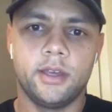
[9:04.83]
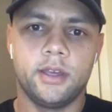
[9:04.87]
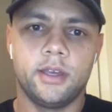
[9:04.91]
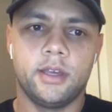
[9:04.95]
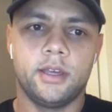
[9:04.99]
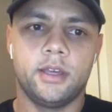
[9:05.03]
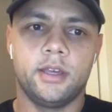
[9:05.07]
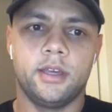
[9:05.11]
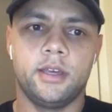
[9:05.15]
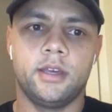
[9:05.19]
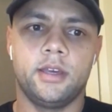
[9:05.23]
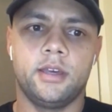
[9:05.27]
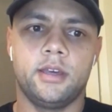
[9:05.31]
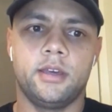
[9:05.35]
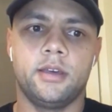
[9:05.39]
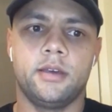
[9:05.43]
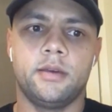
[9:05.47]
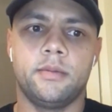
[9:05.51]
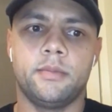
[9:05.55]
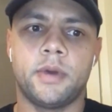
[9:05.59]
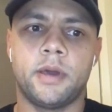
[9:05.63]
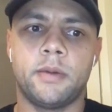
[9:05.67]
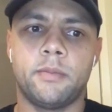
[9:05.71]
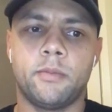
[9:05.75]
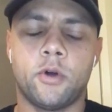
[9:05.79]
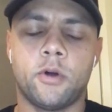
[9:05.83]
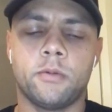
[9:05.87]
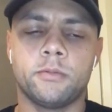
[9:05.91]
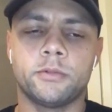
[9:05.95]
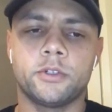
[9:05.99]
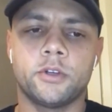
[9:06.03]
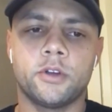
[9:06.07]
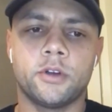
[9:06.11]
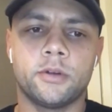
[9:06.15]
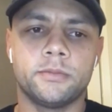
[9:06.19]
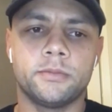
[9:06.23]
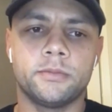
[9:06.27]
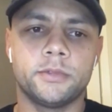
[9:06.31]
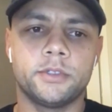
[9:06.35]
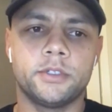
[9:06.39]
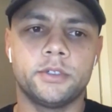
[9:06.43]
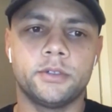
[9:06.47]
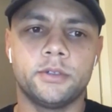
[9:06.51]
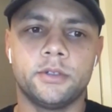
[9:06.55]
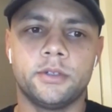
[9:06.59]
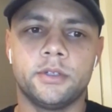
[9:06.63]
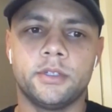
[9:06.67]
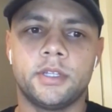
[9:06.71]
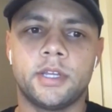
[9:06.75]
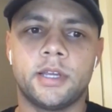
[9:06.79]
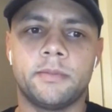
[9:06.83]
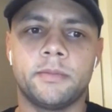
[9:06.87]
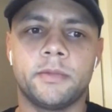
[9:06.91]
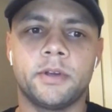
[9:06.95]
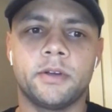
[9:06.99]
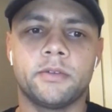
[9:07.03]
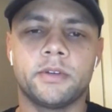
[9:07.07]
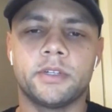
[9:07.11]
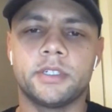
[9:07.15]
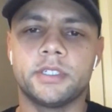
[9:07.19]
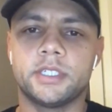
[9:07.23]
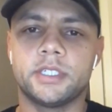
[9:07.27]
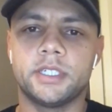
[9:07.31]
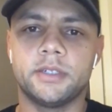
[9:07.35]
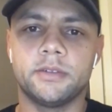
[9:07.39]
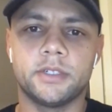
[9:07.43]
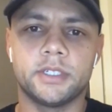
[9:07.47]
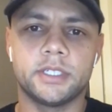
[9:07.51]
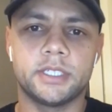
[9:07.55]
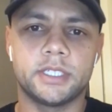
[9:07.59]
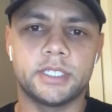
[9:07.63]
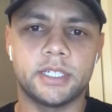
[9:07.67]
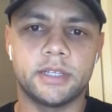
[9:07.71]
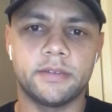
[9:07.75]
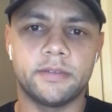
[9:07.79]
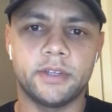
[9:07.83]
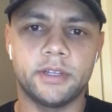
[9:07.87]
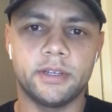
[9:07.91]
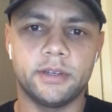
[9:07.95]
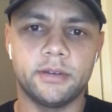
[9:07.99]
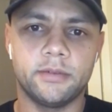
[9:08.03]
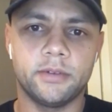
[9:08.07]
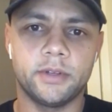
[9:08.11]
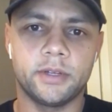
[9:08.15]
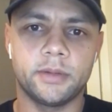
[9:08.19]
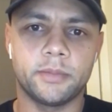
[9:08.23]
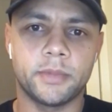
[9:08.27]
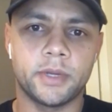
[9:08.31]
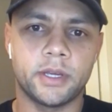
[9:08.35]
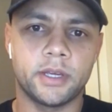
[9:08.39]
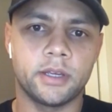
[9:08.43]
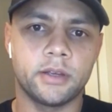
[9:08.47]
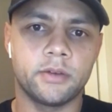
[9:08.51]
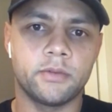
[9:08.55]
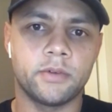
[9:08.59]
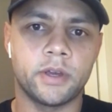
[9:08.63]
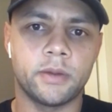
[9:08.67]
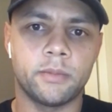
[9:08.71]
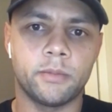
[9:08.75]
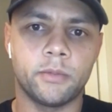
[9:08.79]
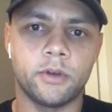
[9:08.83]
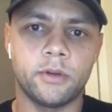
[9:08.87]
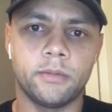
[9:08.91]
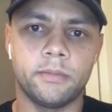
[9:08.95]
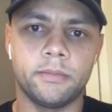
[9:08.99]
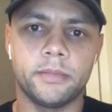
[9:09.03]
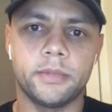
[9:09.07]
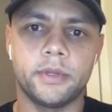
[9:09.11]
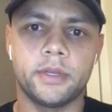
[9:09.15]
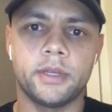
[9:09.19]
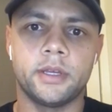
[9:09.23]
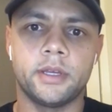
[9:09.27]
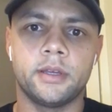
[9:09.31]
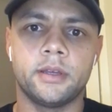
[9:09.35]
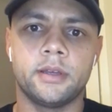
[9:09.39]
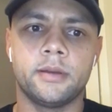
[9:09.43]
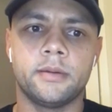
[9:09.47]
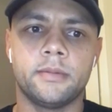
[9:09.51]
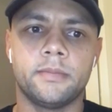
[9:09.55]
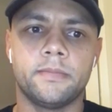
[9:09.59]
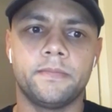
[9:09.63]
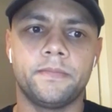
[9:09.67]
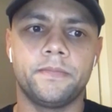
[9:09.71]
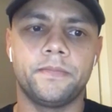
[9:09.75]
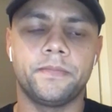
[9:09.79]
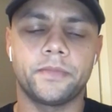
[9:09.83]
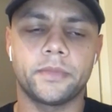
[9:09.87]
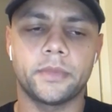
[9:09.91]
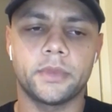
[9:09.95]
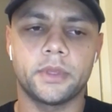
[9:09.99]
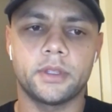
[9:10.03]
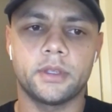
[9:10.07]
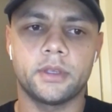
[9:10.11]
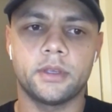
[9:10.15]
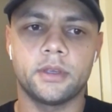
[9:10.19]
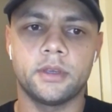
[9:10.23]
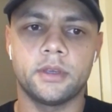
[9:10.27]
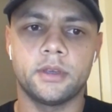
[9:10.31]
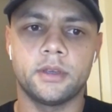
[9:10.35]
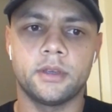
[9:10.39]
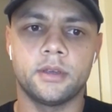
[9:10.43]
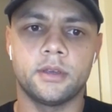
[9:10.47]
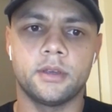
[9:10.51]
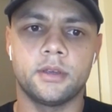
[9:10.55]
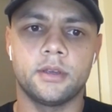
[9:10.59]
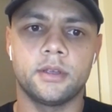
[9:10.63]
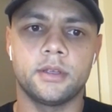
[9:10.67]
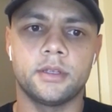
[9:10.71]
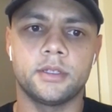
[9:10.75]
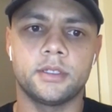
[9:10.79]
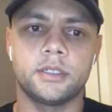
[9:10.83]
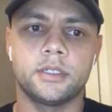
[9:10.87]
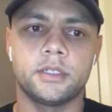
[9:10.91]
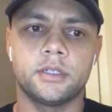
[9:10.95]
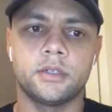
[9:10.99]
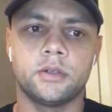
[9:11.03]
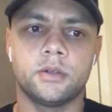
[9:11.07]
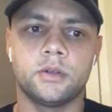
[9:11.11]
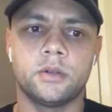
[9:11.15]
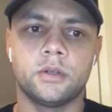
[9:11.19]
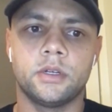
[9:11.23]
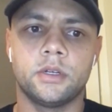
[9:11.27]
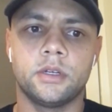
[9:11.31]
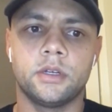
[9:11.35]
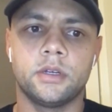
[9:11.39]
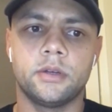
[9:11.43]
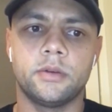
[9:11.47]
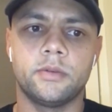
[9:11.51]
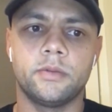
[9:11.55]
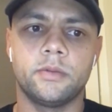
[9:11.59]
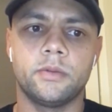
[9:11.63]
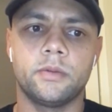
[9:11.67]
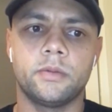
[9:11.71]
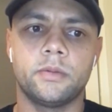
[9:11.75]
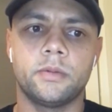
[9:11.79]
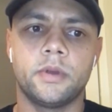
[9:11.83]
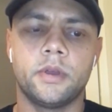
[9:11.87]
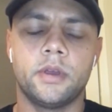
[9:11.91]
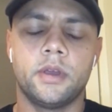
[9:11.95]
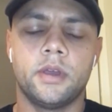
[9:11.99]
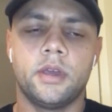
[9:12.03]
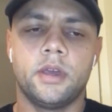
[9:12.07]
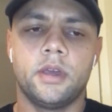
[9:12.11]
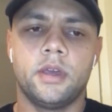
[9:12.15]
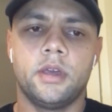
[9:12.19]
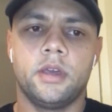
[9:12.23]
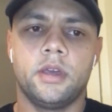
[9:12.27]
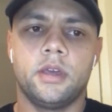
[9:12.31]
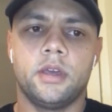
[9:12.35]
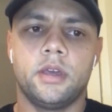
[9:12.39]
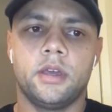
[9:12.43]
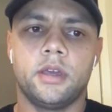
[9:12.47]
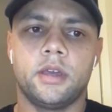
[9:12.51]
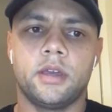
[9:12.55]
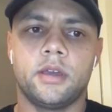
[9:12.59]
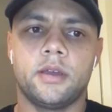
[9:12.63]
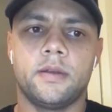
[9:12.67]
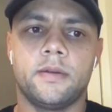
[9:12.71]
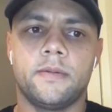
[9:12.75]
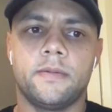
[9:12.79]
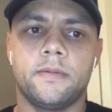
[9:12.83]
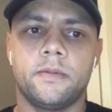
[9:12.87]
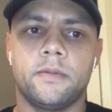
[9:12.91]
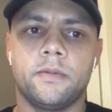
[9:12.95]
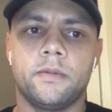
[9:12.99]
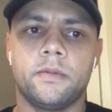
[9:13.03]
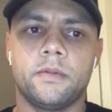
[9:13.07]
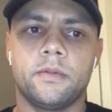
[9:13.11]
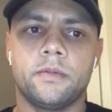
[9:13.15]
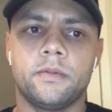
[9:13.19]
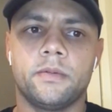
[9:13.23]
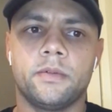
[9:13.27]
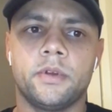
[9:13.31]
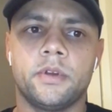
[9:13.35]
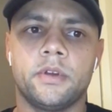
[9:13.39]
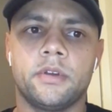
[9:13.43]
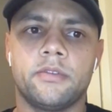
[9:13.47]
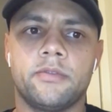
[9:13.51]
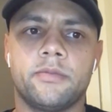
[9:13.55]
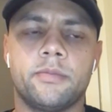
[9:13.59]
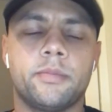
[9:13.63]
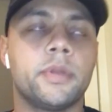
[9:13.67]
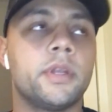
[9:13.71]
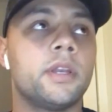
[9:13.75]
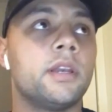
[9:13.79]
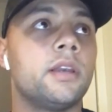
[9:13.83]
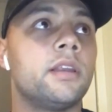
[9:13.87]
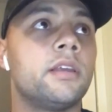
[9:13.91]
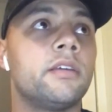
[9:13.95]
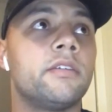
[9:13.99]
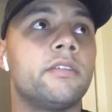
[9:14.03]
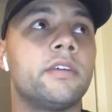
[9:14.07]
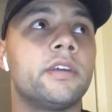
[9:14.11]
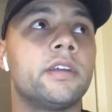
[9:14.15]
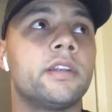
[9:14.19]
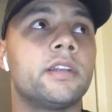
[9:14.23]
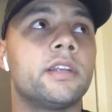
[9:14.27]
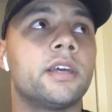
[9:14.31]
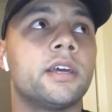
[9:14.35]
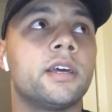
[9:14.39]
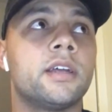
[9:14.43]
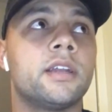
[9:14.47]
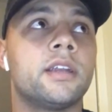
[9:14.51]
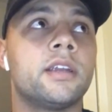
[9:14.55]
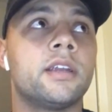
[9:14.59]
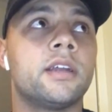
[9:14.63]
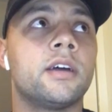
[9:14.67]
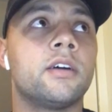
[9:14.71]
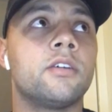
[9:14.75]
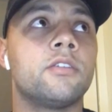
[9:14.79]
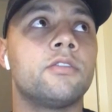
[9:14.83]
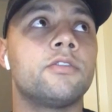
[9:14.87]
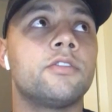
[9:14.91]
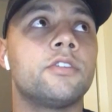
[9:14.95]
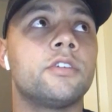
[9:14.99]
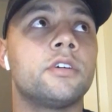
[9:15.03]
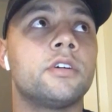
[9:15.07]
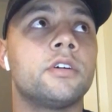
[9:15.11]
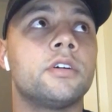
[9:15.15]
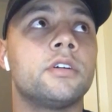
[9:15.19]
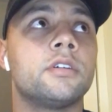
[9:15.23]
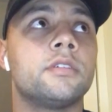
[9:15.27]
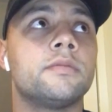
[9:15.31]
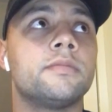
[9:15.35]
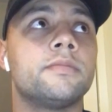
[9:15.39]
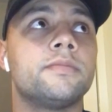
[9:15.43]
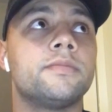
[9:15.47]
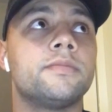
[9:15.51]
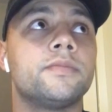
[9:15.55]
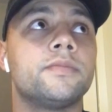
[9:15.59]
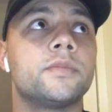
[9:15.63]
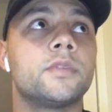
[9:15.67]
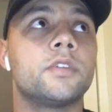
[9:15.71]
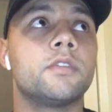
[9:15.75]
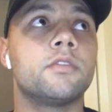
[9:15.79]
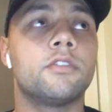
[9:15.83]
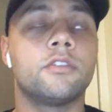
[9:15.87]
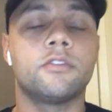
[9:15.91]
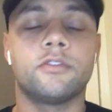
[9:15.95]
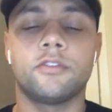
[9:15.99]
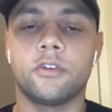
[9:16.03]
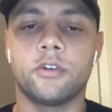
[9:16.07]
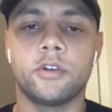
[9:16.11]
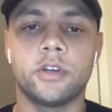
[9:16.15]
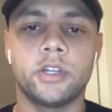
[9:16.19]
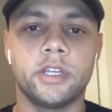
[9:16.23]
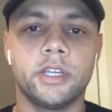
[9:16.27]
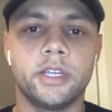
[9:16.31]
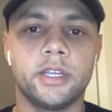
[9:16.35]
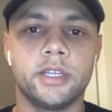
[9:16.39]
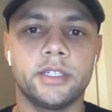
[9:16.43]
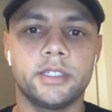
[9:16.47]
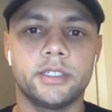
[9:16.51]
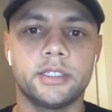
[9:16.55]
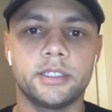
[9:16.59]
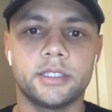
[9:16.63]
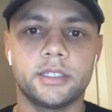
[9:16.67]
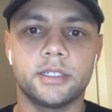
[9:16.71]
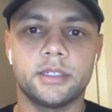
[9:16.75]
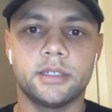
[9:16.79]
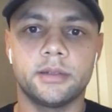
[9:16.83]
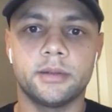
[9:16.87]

Uh, my mom's come to Denmark when she was seven with my grandma. Um, uh, so, uh, yeah, we have been living there now for for 40 years.